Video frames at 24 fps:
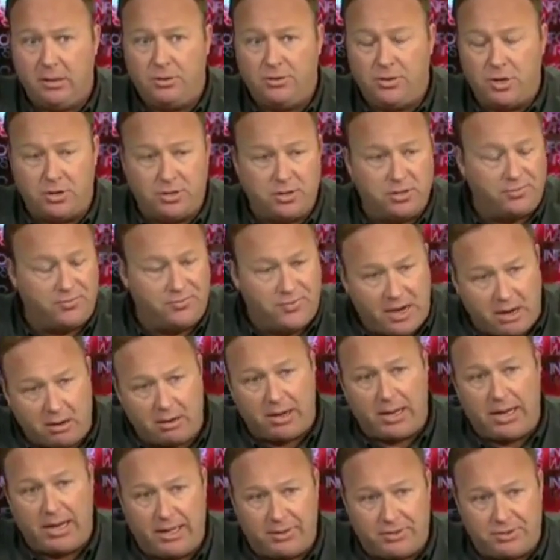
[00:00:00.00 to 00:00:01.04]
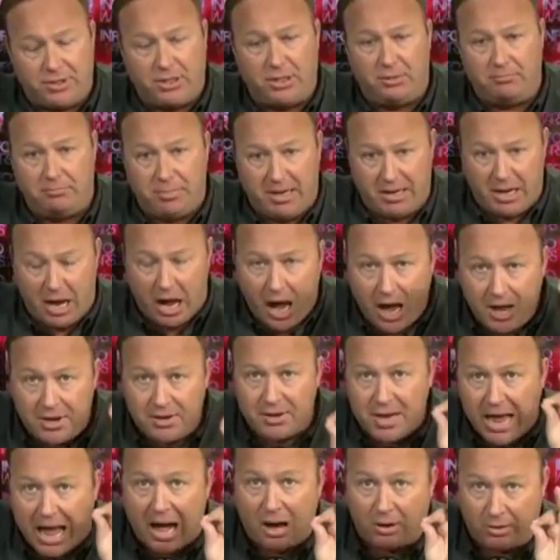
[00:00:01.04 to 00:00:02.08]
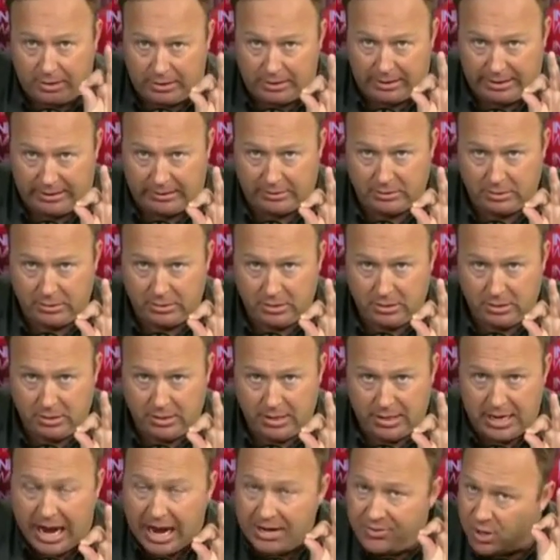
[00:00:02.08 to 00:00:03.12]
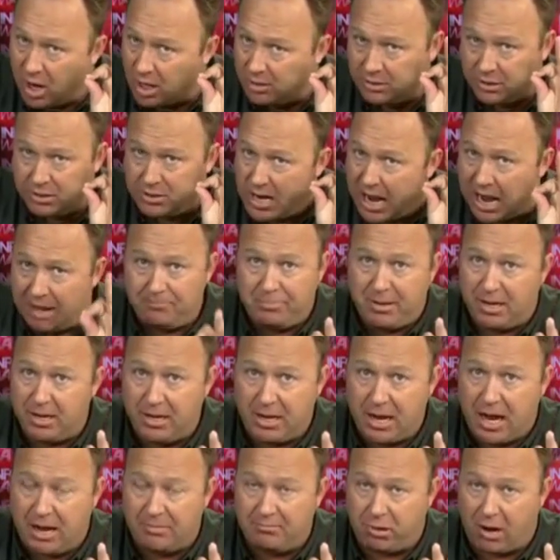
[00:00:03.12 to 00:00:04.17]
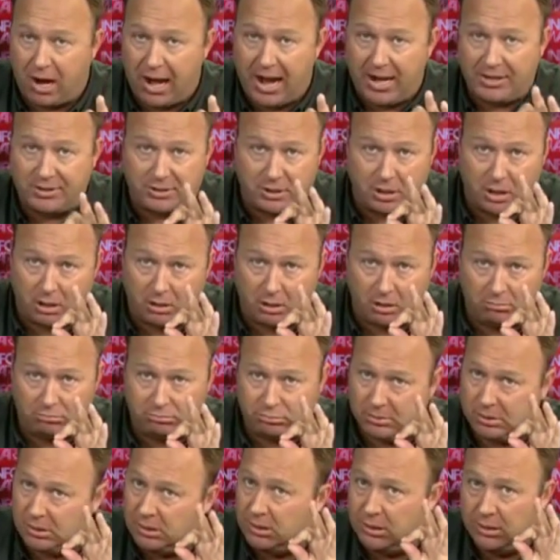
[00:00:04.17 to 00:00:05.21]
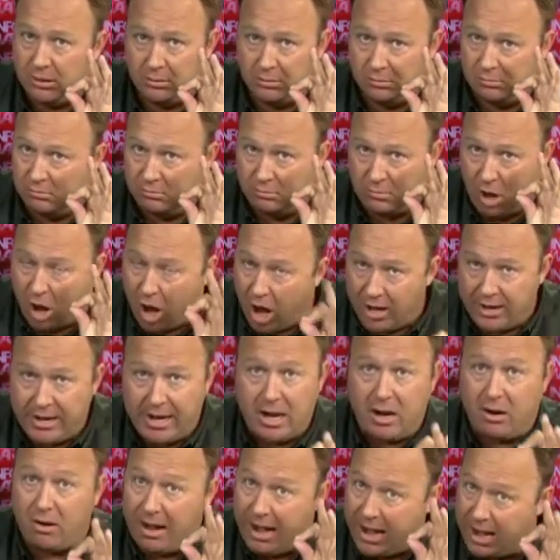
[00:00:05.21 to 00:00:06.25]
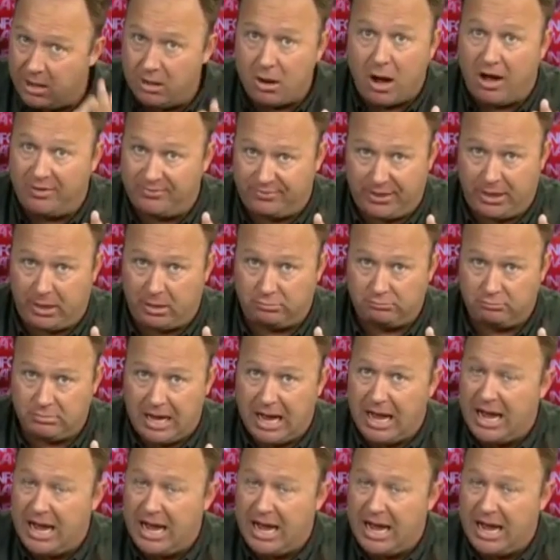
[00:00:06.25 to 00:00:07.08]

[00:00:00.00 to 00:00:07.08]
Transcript: Joseph Farah gets it, but undoubtedly, and I talk to top Pentagon brass on air and off air.